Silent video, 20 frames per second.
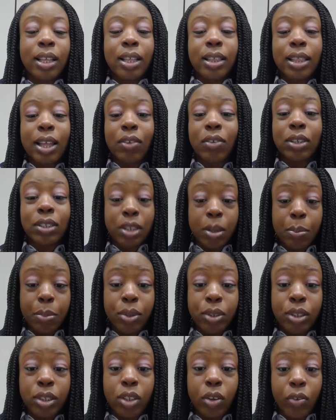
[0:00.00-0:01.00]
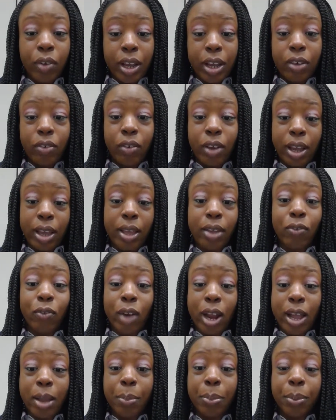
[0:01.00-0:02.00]
that resembles saran
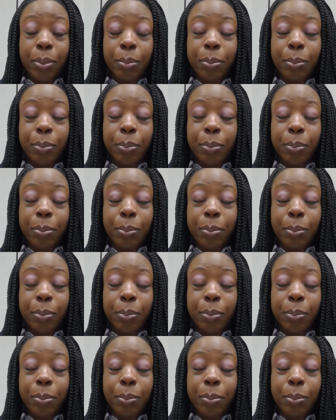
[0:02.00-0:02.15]
wrap